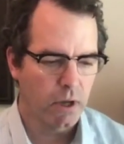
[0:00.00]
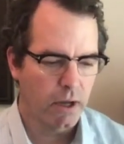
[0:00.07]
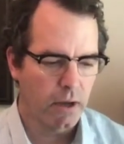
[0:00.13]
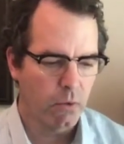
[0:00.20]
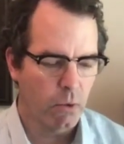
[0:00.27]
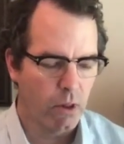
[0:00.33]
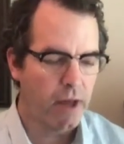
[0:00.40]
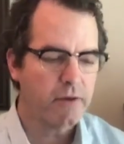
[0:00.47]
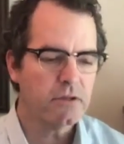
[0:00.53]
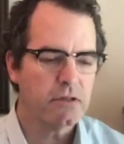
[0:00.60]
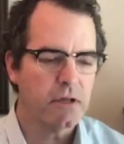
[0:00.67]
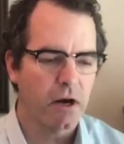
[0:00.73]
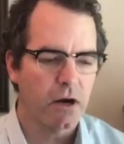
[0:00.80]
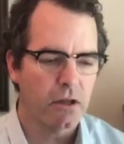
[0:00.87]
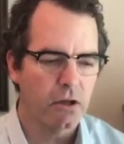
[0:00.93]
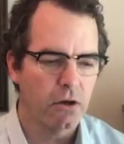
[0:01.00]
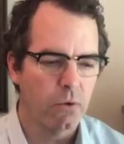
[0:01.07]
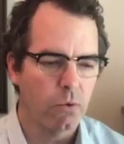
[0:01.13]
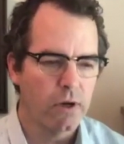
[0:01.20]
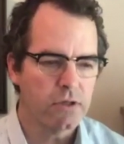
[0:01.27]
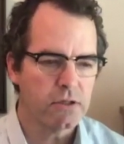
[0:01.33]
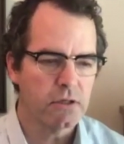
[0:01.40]
while I was there,
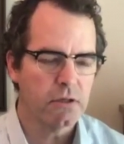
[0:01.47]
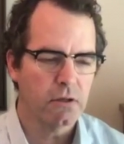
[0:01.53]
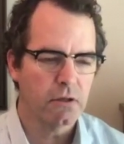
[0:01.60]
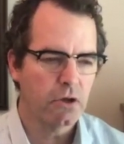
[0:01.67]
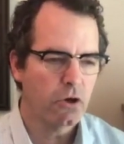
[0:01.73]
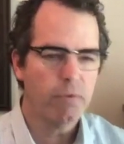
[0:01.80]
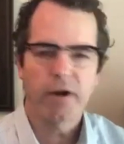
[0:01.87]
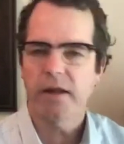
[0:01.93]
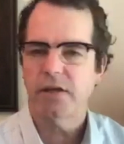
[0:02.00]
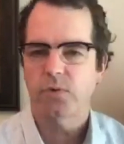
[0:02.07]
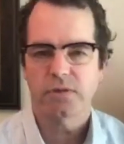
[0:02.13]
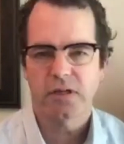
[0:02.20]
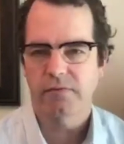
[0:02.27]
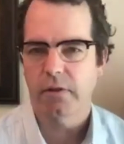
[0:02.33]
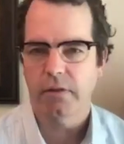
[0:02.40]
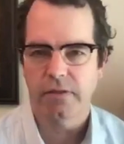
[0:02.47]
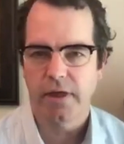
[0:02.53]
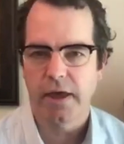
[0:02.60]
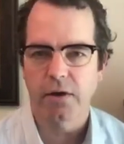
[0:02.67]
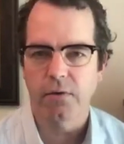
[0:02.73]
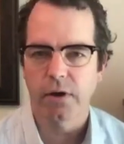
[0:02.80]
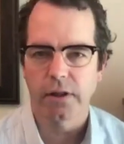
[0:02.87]
Kubernetes wasn't even a
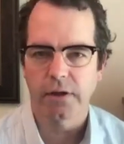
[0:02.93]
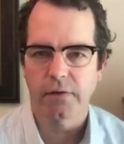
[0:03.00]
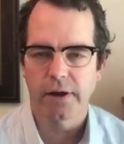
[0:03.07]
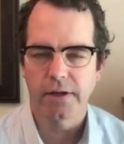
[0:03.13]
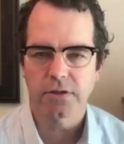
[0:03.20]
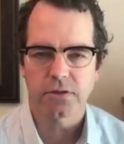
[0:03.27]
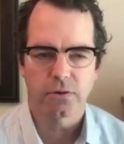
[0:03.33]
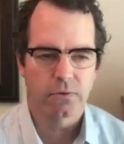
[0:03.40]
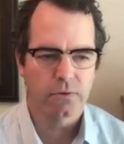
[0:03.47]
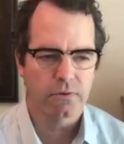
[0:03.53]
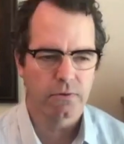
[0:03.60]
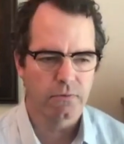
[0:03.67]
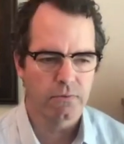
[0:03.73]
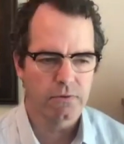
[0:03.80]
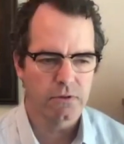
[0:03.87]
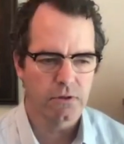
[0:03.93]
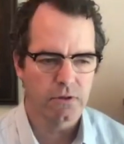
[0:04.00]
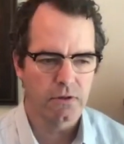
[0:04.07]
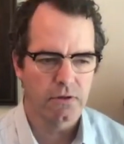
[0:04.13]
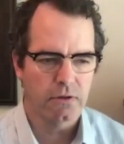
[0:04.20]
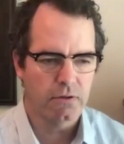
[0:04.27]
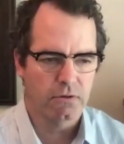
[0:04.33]
thing really, right? So
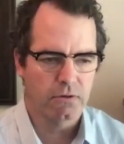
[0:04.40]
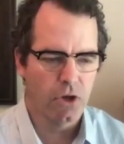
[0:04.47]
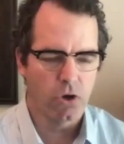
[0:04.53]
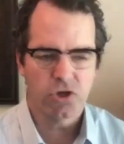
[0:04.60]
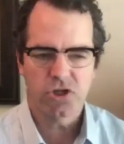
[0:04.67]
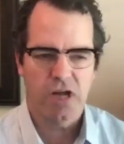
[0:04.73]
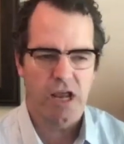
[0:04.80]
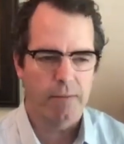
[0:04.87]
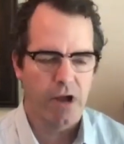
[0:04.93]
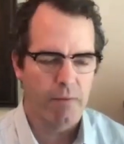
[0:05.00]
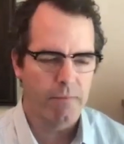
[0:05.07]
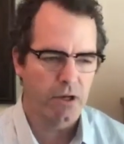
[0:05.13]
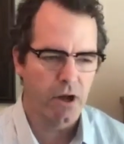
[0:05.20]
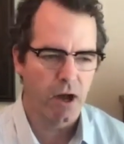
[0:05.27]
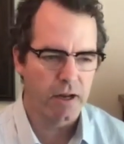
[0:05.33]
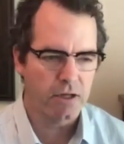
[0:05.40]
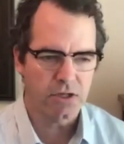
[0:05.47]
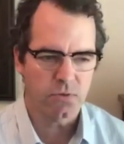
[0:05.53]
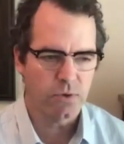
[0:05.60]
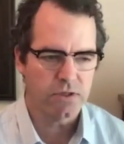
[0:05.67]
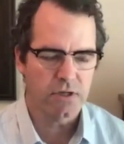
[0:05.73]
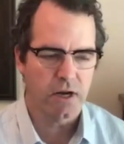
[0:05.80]
no shame not being on it,
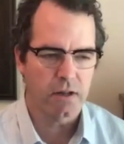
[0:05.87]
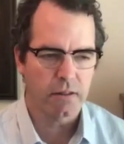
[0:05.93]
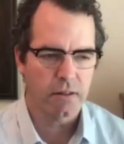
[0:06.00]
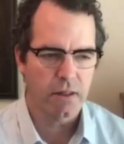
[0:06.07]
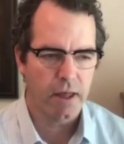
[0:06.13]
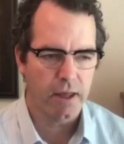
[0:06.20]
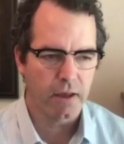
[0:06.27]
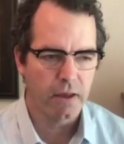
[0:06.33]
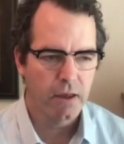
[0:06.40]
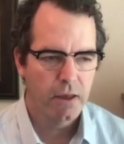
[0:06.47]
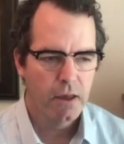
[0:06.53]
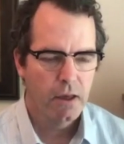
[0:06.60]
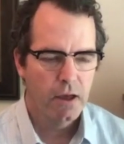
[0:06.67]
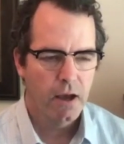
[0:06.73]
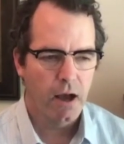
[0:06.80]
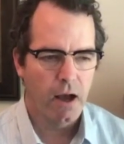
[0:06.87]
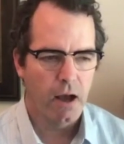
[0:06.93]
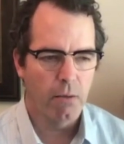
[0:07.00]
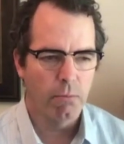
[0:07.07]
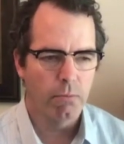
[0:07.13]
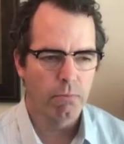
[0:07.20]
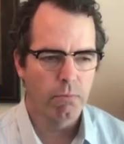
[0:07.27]
just was not a thing.
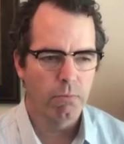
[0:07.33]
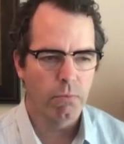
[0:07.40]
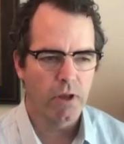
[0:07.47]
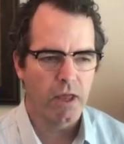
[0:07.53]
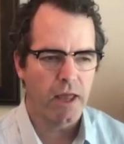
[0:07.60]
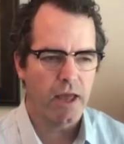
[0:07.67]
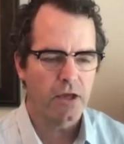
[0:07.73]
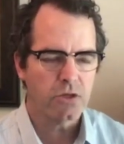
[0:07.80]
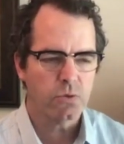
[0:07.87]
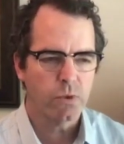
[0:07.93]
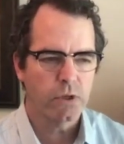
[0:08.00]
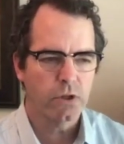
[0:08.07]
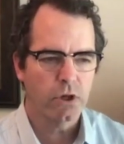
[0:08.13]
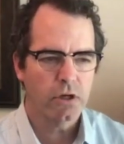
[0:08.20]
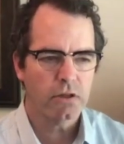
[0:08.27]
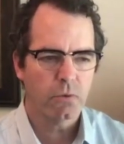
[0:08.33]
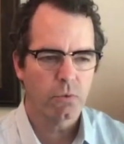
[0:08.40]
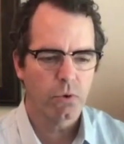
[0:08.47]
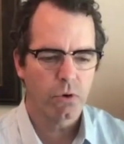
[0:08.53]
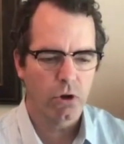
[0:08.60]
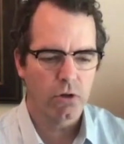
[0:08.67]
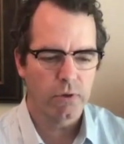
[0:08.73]
As we look at the
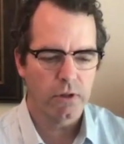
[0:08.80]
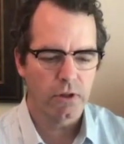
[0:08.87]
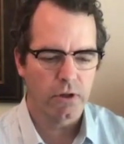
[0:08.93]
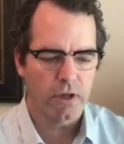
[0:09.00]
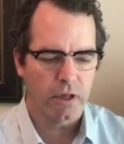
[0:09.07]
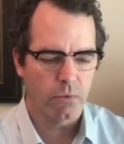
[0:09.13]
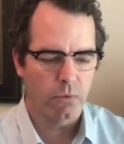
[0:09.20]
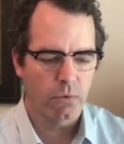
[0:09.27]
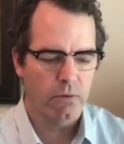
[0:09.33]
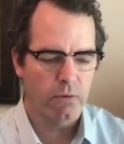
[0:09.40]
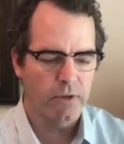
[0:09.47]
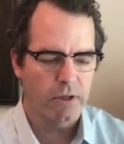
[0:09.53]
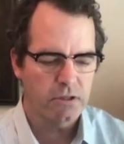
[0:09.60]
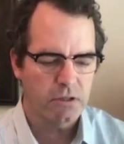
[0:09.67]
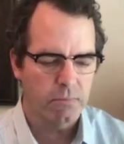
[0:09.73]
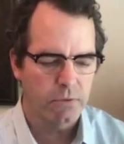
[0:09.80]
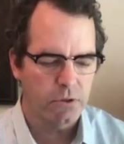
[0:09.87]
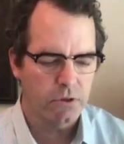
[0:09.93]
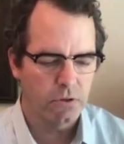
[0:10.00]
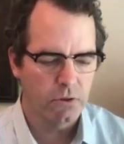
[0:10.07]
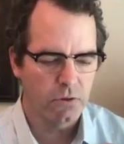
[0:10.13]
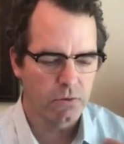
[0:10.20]
world, we look at what it means to
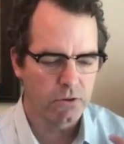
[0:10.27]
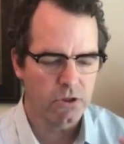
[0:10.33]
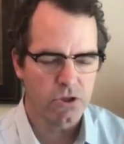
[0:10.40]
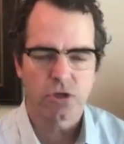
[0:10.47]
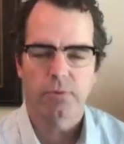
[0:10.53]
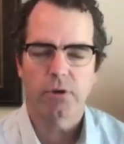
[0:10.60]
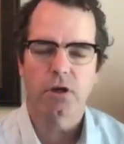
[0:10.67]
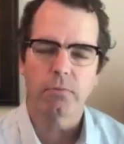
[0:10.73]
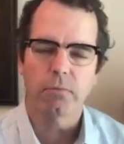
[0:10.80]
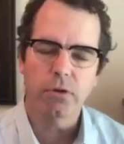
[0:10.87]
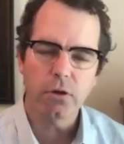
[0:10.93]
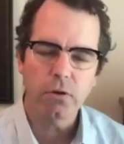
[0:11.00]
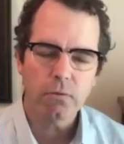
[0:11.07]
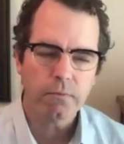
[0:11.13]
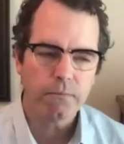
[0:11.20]
do distributed compute.